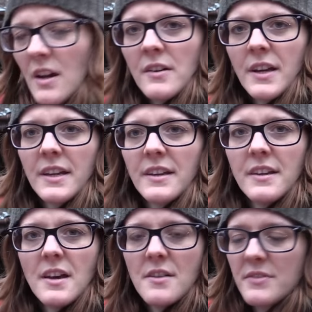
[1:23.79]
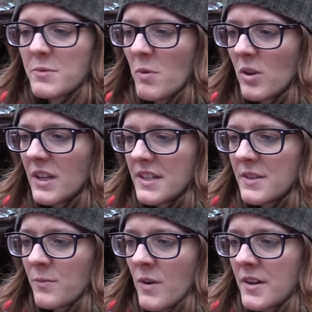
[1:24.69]
Okay, here I have a small
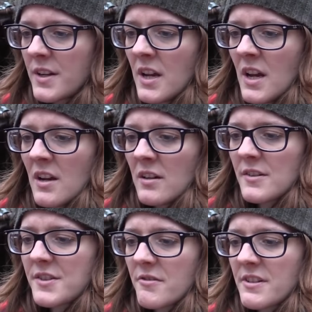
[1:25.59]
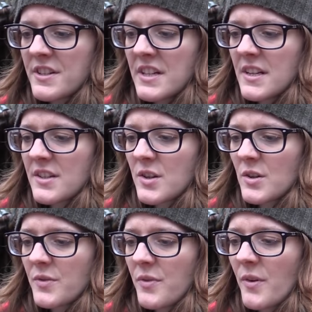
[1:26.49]
list what glycyrrhizin is
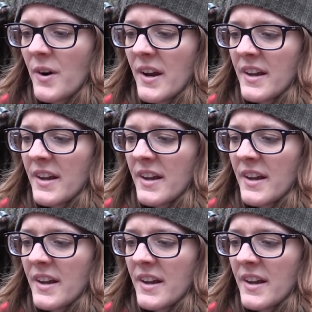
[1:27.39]
good for.